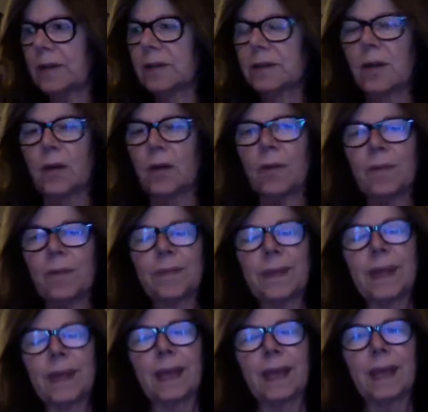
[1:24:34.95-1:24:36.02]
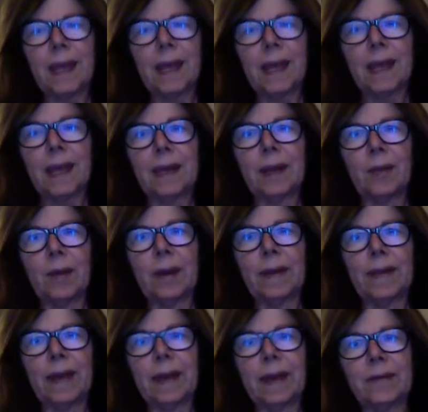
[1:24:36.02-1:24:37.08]
So at any
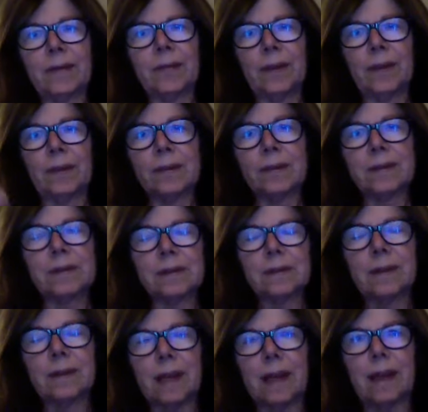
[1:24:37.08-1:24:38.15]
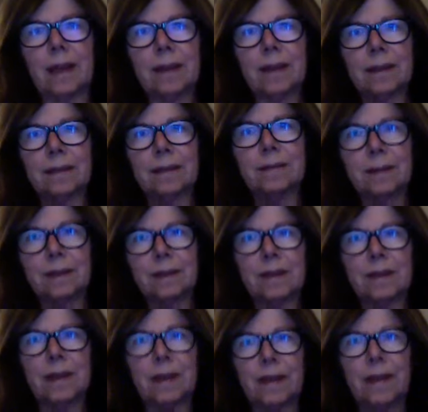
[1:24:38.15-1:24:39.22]
rate, that feels like the
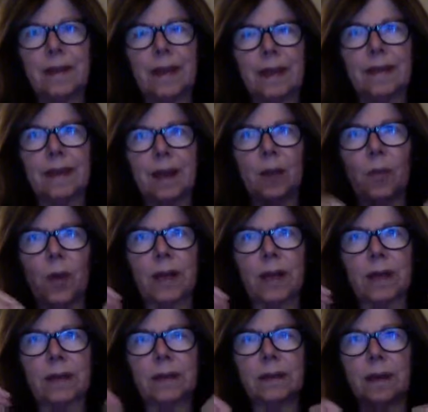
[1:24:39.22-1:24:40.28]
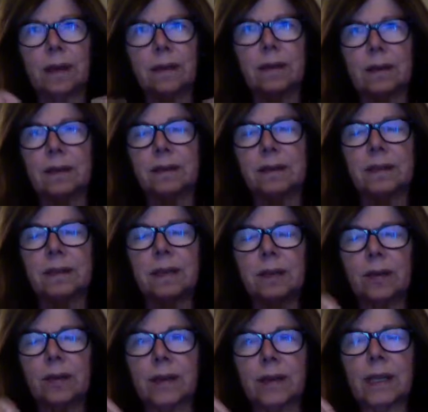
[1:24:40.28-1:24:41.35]
thing that I want to continue to